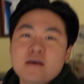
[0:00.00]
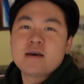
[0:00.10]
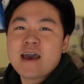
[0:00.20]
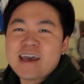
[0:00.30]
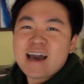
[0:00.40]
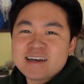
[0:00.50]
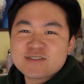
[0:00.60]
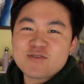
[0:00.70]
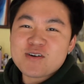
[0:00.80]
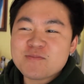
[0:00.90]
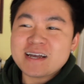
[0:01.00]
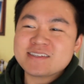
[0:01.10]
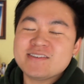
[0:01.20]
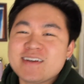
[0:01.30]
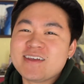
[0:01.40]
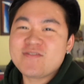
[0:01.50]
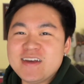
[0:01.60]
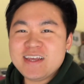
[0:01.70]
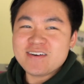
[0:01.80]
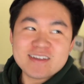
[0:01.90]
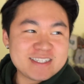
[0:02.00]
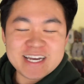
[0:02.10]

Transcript: Hey guys, welcome back to another video on the